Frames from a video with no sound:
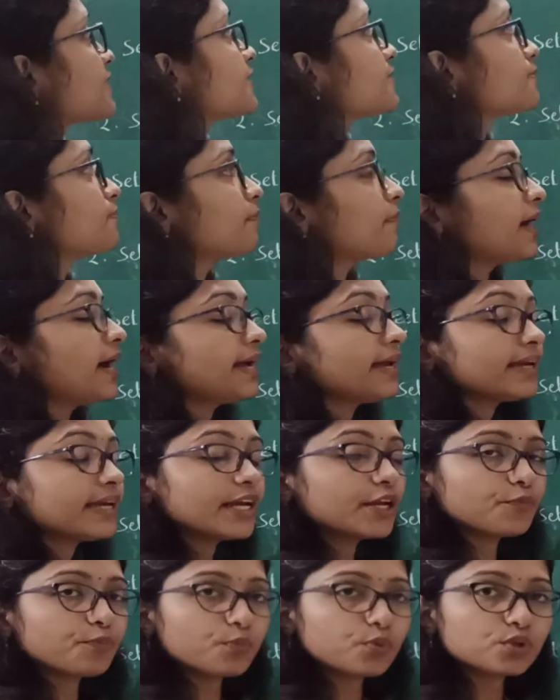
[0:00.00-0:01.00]
is my
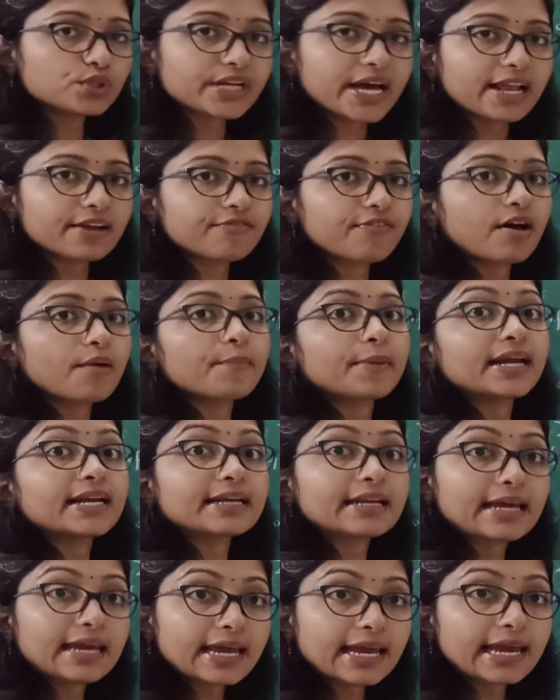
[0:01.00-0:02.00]
input
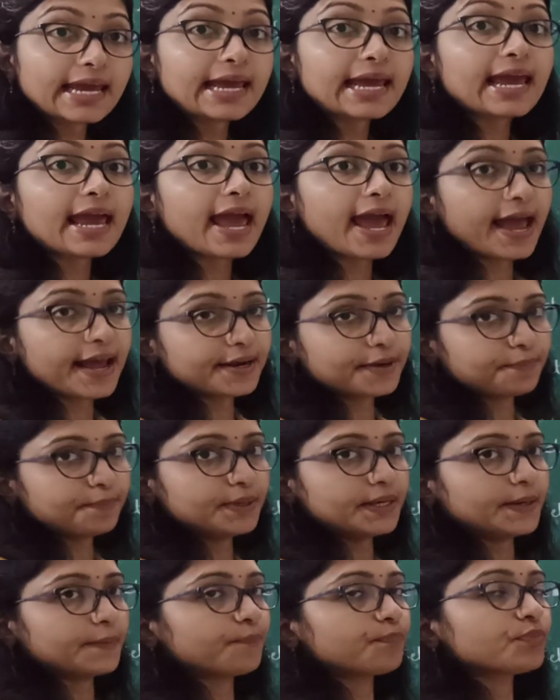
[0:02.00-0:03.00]
alphabet A and
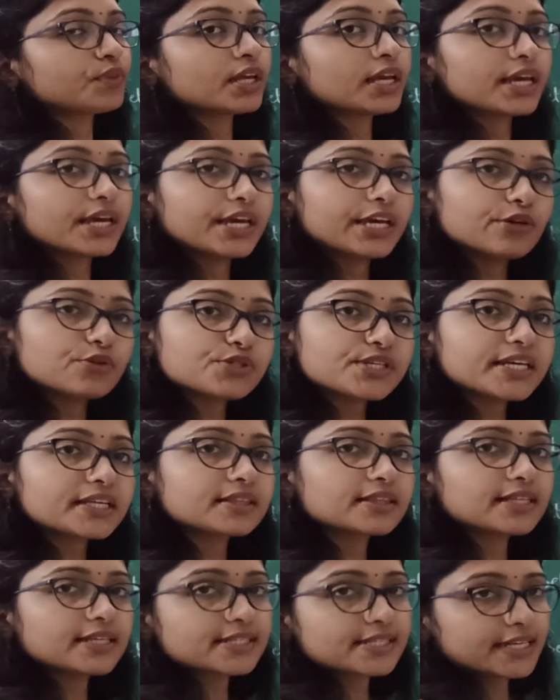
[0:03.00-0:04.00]
B.
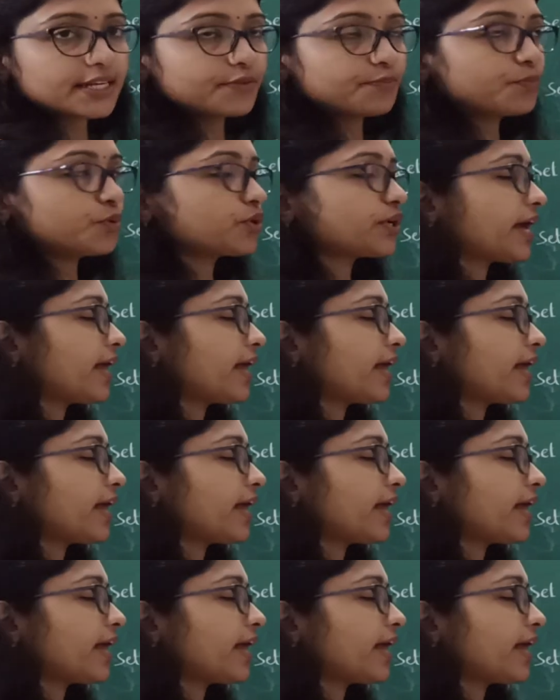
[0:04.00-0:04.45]
Using this input